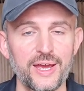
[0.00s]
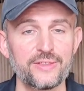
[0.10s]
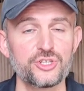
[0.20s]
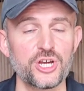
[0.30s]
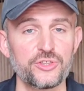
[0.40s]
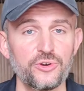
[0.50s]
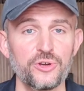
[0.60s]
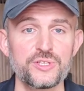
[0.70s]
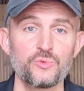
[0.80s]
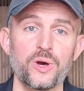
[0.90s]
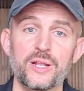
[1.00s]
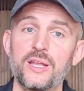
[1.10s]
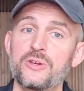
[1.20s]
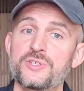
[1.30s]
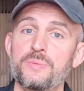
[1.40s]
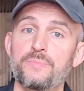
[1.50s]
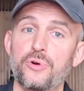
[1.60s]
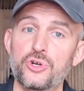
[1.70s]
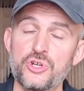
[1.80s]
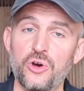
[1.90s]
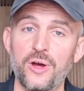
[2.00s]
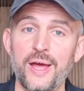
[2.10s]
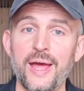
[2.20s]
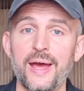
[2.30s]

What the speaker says: and château is widely used in Bordeaux.